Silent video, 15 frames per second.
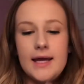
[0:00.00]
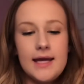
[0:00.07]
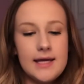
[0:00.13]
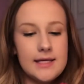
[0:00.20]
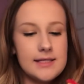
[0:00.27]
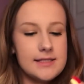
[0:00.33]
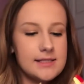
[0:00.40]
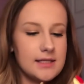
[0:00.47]

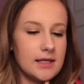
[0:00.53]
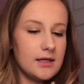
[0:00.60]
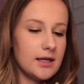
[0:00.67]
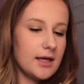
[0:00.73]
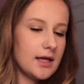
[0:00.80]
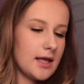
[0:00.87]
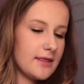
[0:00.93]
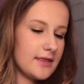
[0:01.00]
is
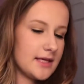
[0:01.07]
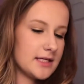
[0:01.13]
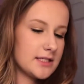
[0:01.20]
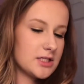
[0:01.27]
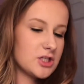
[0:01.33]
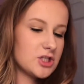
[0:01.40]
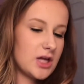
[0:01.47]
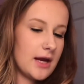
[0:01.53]

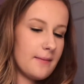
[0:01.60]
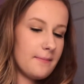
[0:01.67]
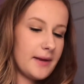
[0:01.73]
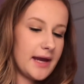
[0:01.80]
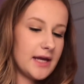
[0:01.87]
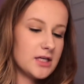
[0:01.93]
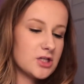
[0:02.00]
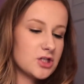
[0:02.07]
this
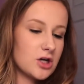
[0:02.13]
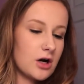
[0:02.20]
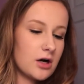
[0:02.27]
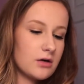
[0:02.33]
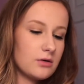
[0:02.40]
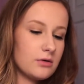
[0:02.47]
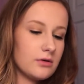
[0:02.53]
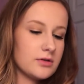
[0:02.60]
champagne
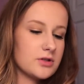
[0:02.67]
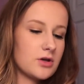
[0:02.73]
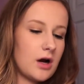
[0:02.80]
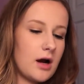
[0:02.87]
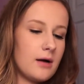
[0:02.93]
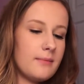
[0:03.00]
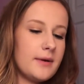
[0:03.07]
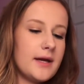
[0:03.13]
charcoal
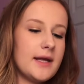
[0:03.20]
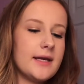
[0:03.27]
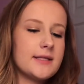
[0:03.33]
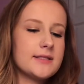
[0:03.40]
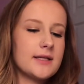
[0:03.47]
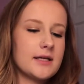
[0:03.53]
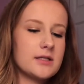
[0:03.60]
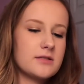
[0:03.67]
scrub and
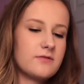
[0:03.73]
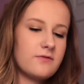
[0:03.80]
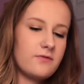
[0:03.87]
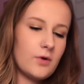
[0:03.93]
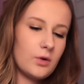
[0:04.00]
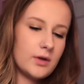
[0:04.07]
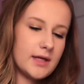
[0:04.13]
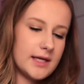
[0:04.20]
it's
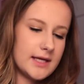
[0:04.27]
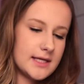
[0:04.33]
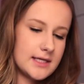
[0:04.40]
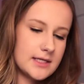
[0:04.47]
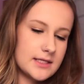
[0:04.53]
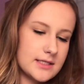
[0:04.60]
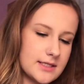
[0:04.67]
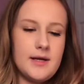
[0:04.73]
exfoliant.
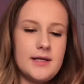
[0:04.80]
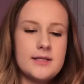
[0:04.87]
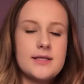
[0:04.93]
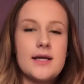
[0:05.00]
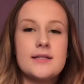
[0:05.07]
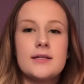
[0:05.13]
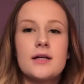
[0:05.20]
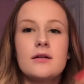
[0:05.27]
It
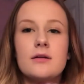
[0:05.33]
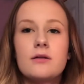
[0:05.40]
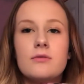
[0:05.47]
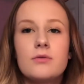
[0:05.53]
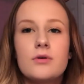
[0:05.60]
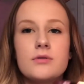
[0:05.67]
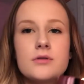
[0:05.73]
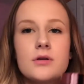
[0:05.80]
has like a little
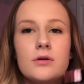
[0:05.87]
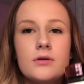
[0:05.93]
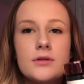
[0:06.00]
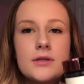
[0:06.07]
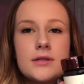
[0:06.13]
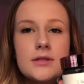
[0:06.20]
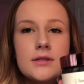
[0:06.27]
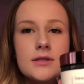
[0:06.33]
rose
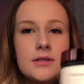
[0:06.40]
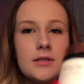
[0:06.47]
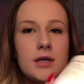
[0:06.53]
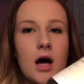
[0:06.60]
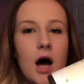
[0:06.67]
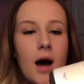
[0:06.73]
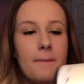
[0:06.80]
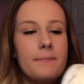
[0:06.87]
gold
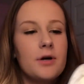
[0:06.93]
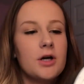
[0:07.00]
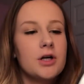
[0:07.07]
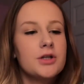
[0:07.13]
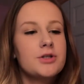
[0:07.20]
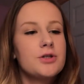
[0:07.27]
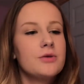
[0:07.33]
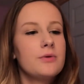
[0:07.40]

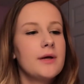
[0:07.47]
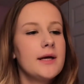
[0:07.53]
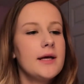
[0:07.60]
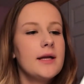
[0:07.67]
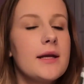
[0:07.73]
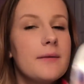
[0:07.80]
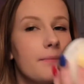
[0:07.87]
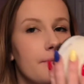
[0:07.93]
topper to
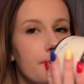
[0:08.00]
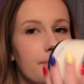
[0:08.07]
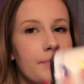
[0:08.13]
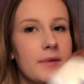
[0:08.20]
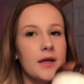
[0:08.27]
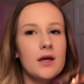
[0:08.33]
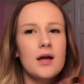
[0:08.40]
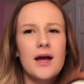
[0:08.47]
it.
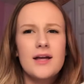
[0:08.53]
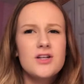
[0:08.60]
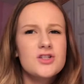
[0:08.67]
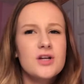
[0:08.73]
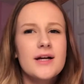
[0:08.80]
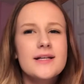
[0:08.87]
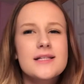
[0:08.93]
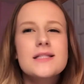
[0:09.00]
I just
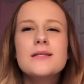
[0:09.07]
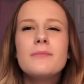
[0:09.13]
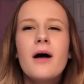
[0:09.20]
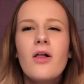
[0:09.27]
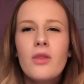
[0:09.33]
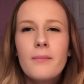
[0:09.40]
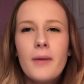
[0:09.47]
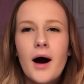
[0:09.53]
tried to
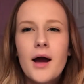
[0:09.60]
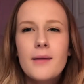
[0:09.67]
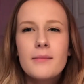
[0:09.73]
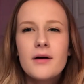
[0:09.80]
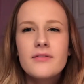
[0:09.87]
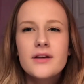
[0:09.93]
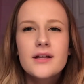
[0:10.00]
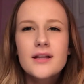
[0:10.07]
smell the bottom
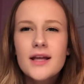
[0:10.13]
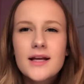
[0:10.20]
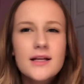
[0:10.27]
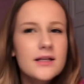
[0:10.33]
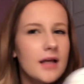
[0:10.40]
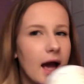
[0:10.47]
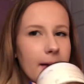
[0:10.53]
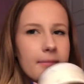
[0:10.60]
of it. Like,
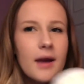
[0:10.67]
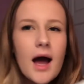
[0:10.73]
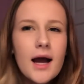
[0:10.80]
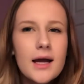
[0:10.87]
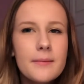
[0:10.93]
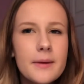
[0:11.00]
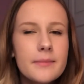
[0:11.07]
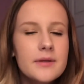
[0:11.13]
I'm not
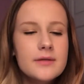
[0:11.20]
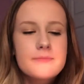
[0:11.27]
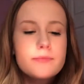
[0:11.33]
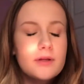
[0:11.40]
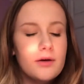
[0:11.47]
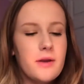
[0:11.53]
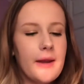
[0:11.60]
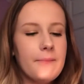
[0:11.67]
gonna be able to,
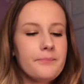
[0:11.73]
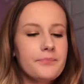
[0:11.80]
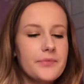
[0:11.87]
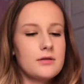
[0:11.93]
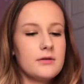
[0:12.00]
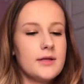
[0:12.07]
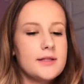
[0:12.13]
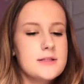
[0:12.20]
okay.
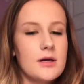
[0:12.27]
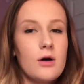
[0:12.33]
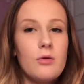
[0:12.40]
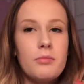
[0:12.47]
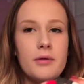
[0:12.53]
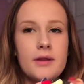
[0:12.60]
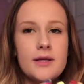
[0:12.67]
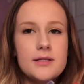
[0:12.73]
So let's
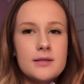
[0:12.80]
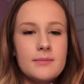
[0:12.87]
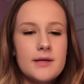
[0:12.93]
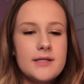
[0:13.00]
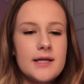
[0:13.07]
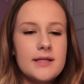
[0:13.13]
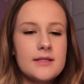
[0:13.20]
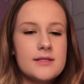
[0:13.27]
open this. I'm gonna
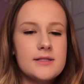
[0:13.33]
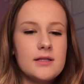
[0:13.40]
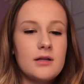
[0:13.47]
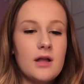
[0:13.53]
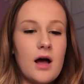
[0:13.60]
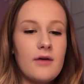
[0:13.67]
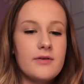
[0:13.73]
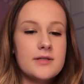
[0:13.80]
take the seal
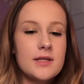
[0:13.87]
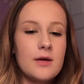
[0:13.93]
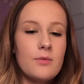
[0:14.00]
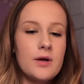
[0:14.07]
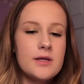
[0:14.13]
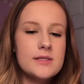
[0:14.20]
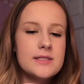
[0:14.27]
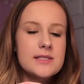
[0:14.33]
off because I
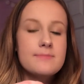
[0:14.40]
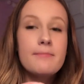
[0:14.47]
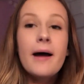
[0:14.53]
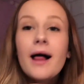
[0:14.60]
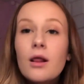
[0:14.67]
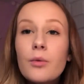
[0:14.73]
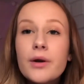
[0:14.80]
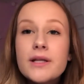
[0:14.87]
wanna
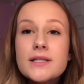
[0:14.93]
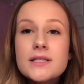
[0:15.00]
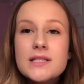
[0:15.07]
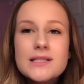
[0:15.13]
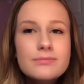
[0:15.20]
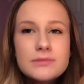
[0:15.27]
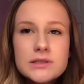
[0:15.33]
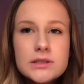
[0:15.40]
smell what it
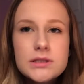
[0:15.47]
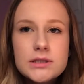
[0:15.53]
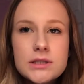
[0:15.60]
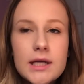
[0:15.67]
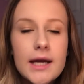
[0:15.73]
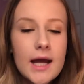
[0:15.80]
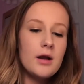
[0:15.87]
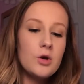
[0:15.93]
smells
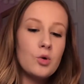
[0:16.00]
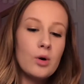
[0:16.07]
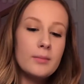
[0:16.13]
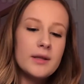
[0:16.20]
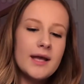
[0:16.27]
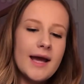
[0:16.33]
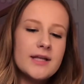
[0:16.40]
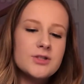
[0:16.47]
like.
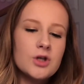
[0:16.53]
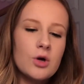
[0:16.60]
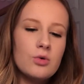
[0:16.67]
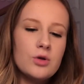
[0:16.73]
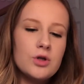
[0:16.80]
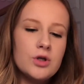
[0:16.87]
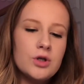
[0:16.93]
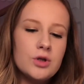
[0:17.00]
Normally I
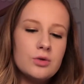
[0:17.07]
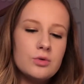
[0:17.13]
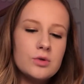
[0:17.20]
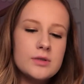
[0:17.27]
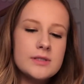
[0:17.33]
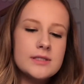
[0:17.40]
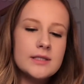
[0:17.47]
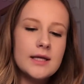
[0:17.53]
don't
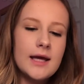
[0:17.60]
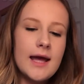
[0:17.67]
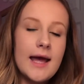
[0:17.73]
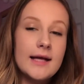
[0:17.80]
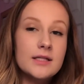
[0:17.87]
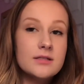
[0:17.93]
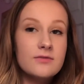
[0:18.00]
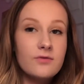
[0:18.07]
use
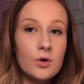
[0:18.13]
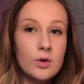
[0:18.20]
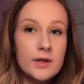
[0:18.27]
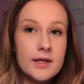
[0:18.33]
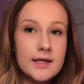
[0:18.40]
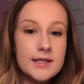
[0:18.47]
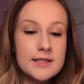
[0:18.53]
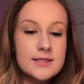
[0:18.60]

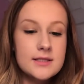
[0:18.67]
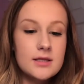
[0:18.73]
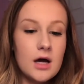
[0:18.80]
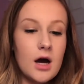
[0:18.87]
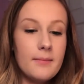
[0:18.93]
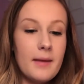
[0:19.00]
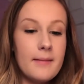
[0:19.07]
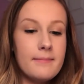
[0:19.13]
exfoliants
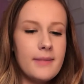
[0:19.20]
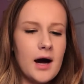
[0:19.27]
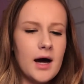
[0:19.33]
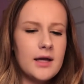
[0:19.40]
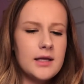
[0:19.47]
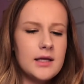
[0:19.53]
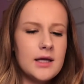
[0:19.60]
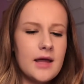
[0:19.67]
on my
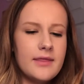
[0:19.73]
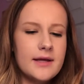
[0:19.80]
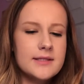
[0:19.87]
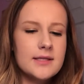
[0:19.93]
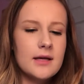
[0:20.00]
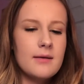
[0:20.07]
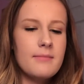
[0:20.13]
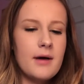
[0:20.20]
body. I think it's
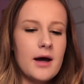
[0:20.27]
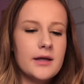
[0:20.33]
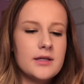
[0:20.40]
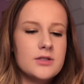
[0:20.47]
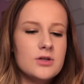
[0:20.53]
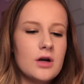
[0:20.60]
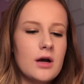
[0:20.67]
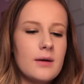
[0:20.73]
like a body
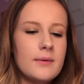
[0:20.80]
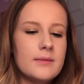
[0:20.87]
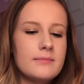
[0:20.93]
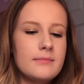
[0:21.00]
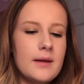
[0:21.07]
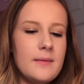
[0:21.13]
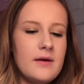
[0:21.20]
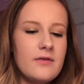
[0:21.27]
scrub,
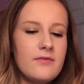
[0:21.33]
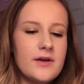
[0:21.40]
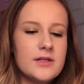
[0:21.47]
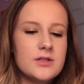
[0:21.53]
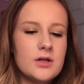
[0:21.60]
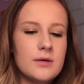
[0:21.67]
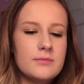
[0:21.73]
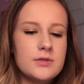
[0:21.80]
maybe a face
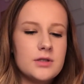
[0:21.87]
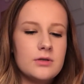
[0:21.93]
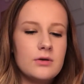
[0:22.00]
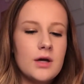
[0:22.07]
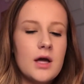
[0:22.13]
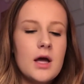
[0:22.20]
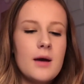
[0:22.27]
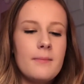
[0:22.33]
scrub too,
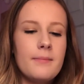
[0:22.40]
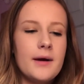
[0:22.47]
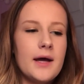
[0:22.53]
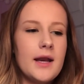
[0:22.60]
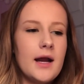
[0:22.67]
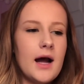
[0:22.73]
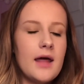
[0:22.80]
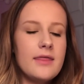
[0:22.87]

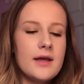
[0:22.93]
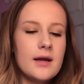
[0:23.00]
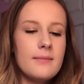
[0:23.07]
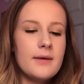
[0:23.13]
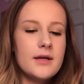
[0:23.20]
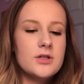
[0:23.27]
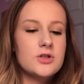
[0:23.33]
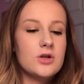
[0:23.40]
but I think I
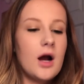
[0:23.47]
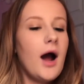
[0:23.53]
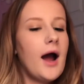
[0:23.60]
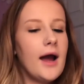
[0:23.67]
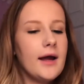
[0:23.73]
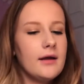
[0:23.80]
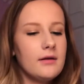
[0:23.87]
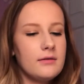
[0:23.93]
might
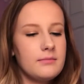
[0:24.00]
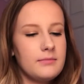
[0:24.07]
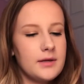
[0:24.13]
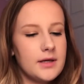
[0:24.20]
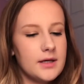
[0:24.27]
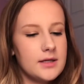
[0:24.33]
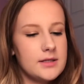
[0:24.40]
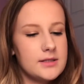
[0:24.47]
try
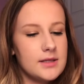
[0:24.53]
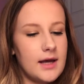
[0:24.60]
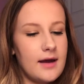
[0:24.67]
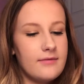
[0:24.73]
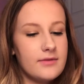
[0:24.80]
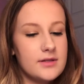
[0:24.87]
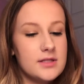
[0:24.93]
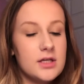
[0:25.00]
because I
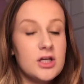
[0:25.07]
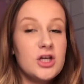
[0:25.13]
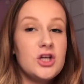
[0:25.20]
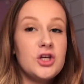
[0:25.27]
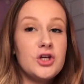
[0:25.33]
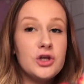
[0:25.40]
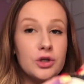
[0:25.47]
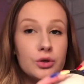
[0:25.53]
have this
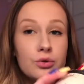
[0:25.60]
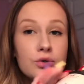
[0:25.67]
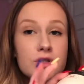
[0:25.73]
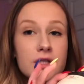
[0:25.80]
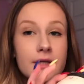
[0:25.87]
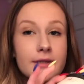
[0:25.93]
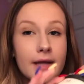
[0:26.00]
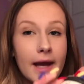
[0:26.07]

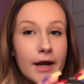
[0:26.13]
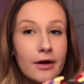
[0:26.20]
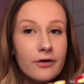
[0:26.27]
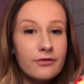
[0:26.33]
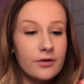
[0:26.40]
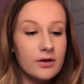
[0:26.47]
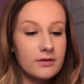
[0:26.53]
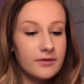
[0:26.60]
huge container
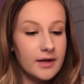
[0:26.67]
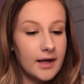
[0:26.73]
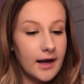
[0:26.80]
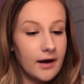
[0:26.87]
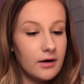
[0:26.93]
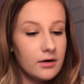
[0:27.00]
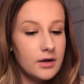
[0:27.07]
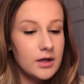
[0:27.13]
full of it
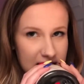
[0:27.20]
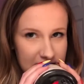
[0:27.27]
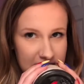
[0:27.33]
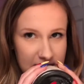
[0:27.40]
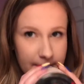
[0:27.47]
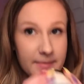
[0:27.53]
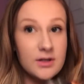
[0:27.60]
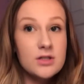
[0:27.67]
now.
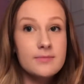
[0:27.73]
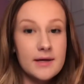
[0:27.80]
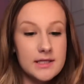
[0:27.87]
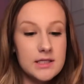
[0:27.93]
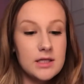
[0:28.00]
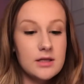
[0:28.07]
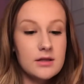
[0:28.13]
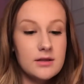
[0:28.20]
I'm gonna use my
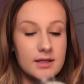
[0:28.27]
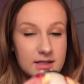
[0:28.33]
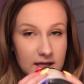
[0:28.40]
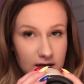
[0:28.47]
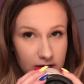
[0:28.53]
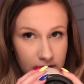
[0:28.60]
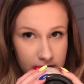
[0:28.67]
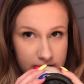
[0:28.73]
teeth. That's
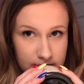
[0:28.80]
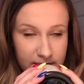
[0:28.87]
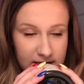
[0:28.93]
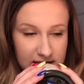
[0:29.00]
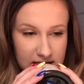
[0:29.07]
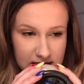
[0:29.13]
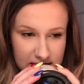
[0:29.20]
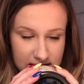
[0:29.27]
kind of gross,
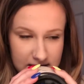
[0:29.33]
but